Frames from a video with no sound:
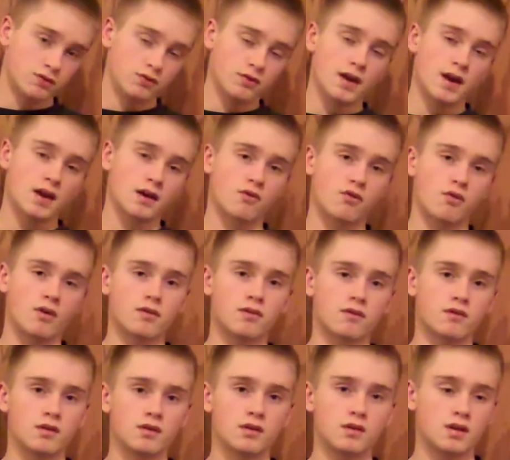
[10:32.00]
do that
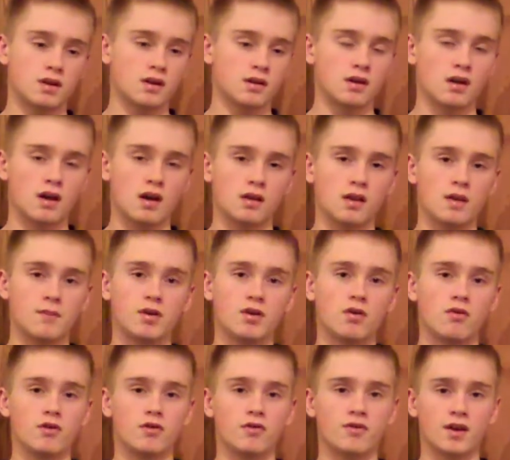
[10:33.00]
question and let me
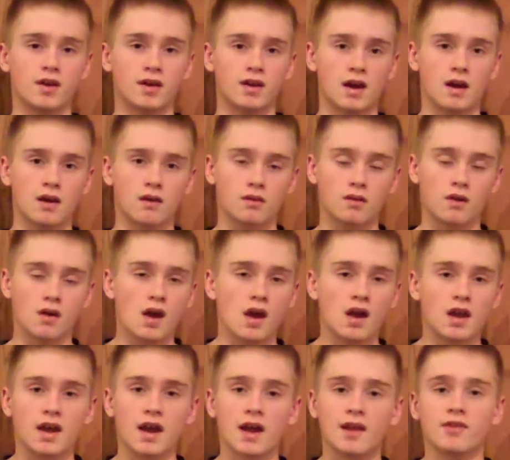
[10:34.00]
know what you think, guys.
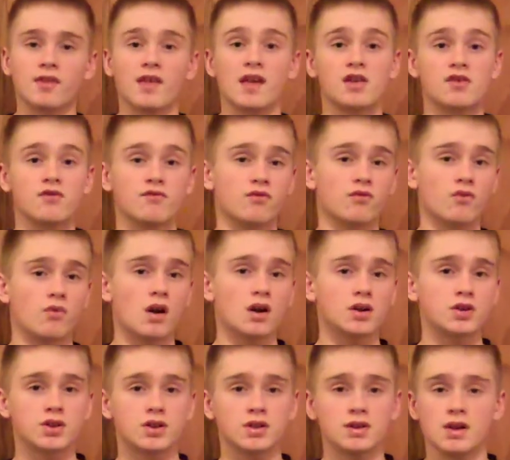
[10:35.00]
Again, thank you for
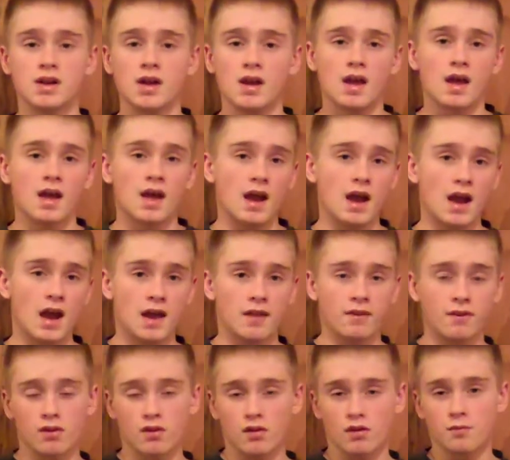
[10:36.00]
watching,
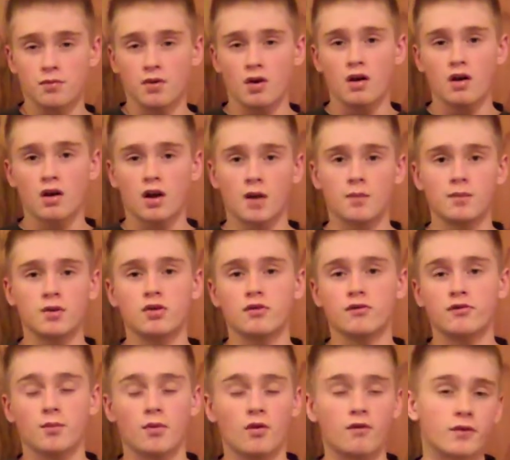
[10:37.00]
and this is Paul coming to
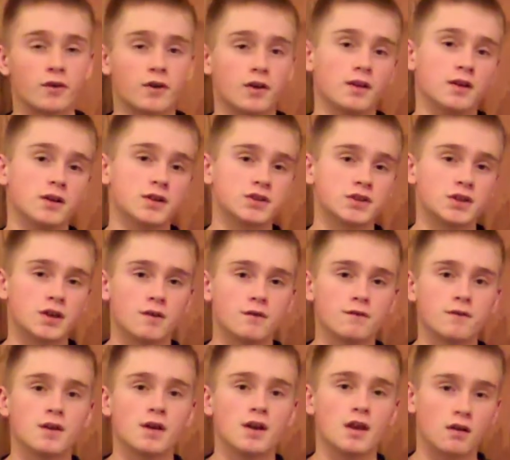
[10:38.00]
you from Overkill
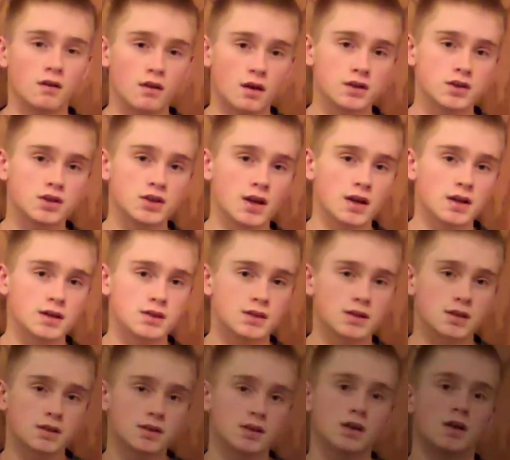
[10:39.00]
Airsoft, and I'll catch you guys
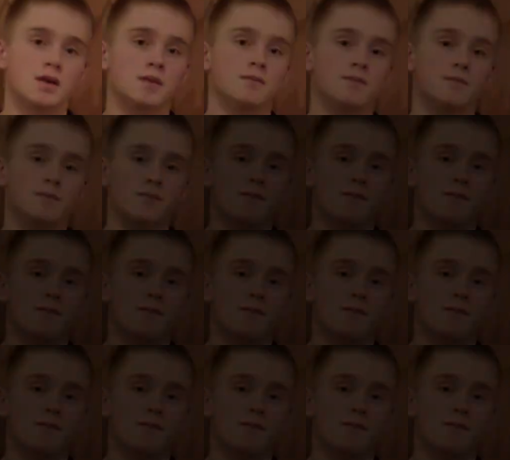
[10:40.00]
next time.